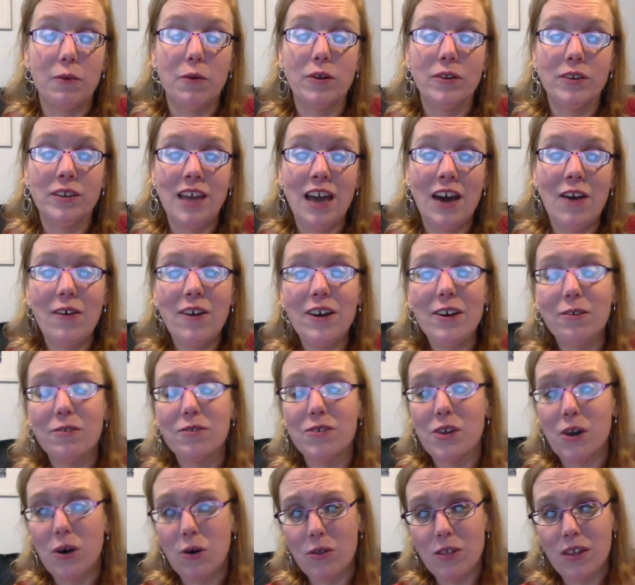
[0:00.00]
know
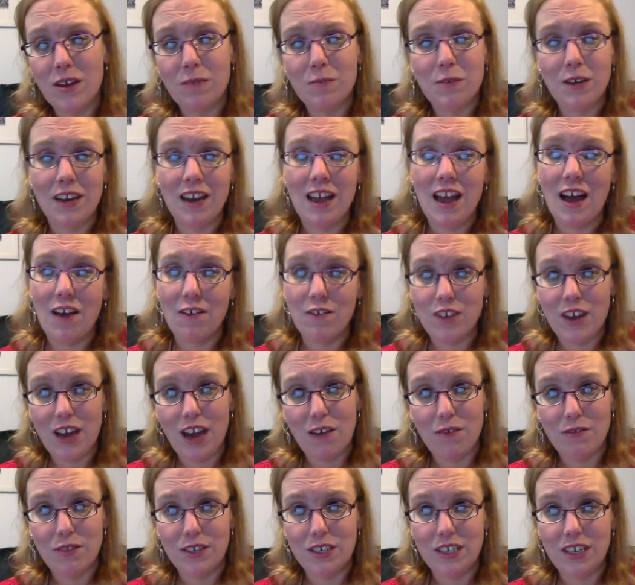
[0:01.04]
that I'm going to have
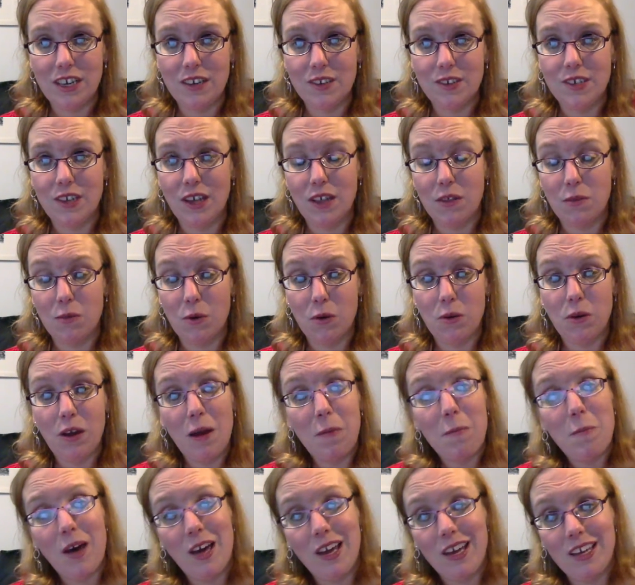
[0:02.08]
the DS down the road. I
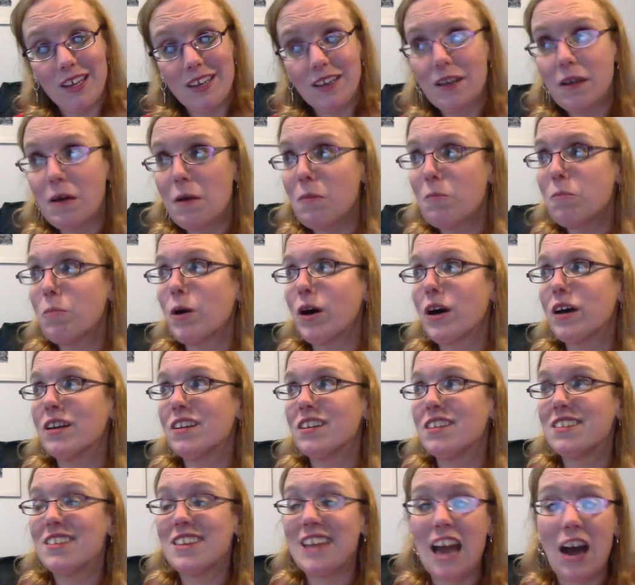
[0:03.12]
might, but
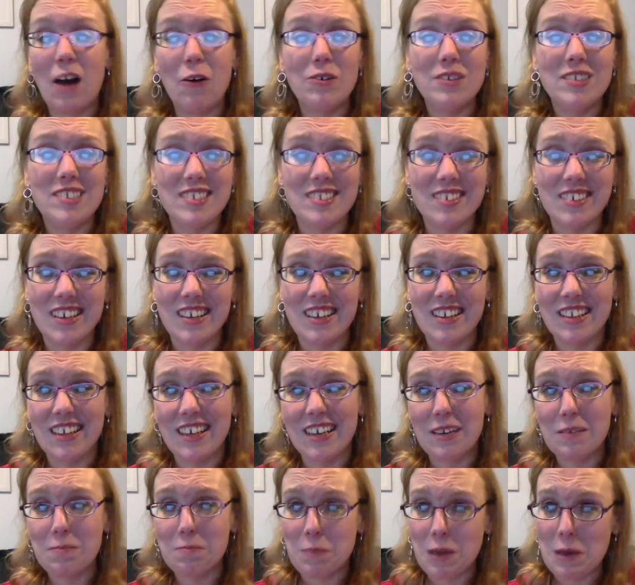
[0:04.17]
now it's looking
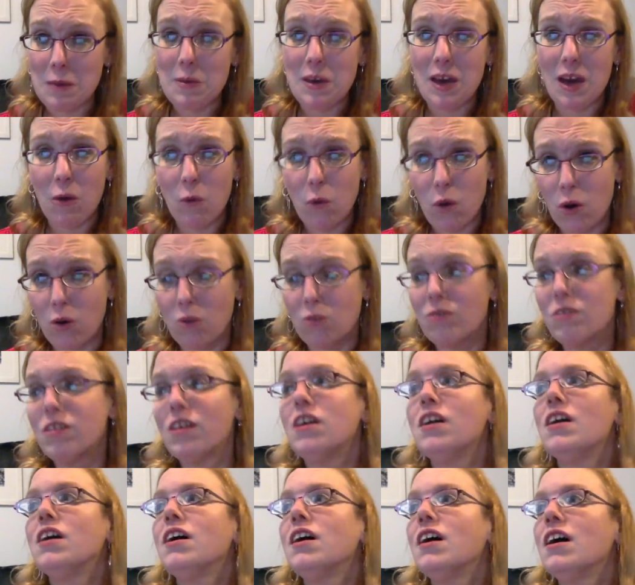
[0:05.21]
like maybe I won't.
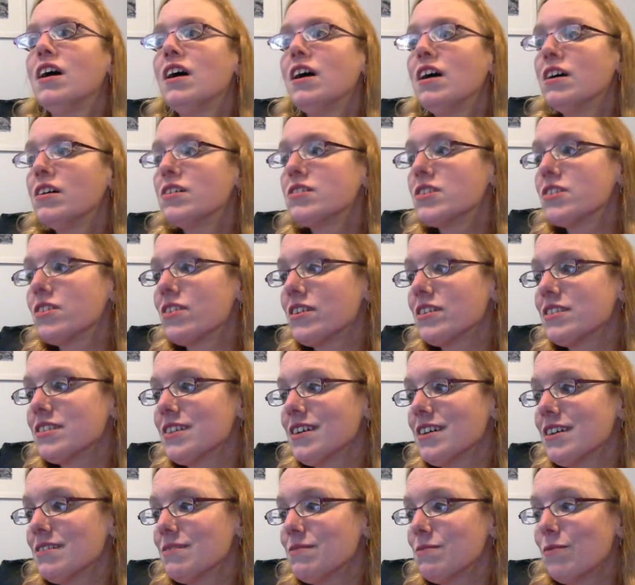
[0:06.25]
So I
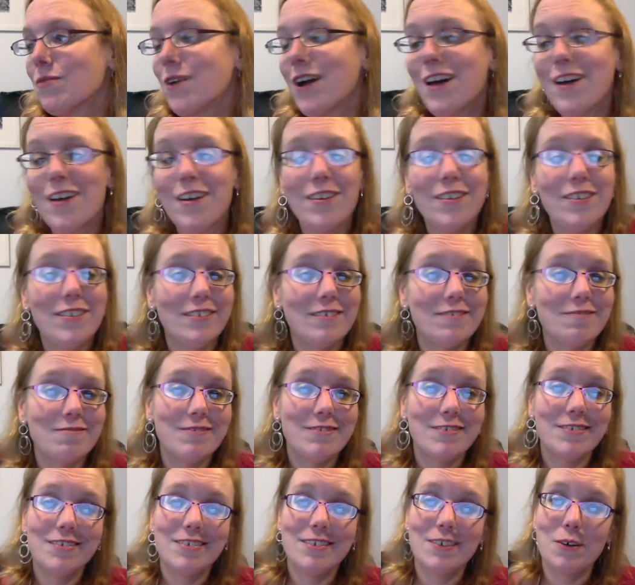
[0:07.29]
said, well,
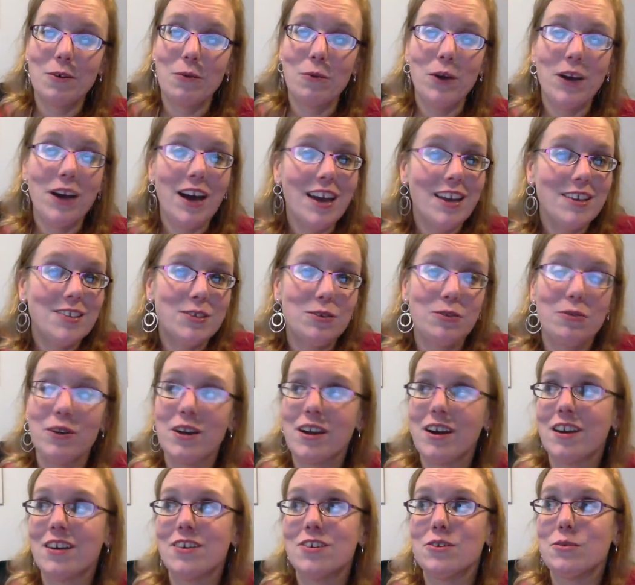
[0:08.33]
we got to do what we
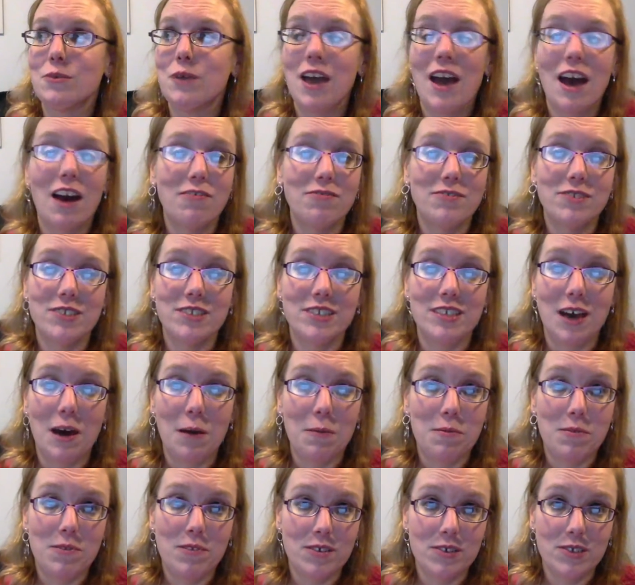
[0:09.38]
got to do. We have to
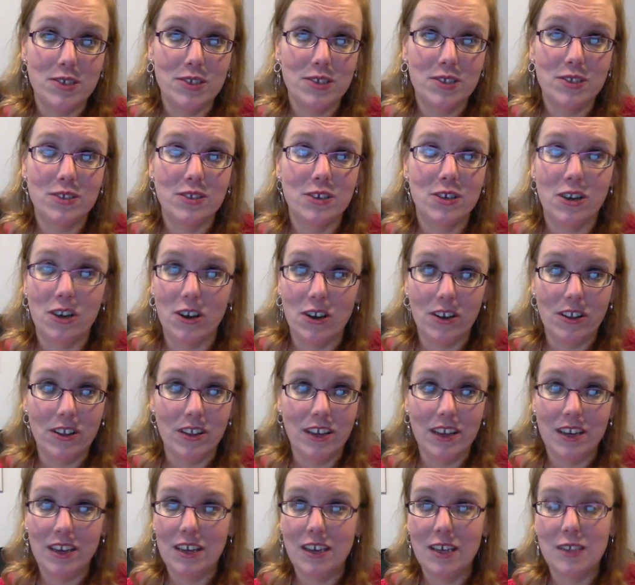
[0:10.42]
stop this
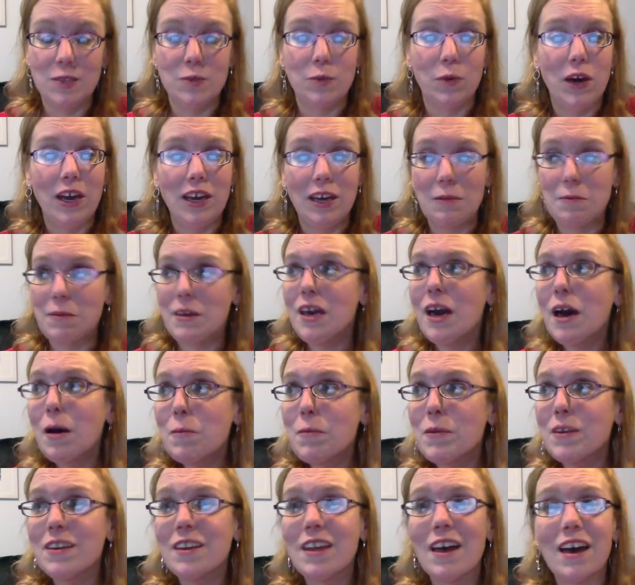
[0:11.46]
gurgling. It's waking me up
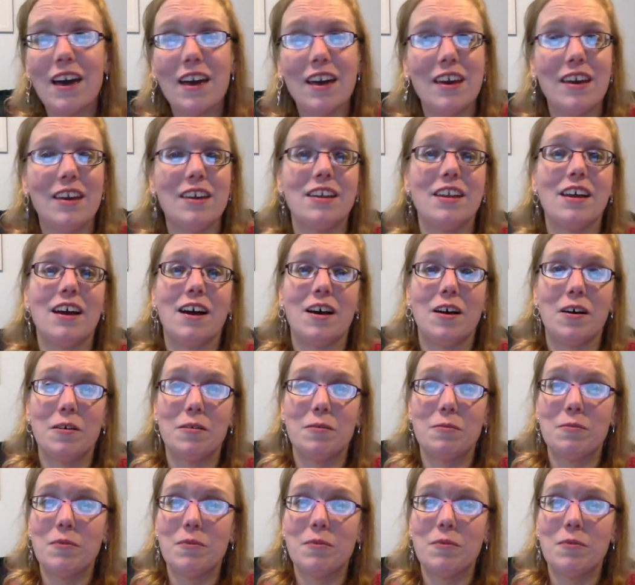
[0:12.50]
at night. I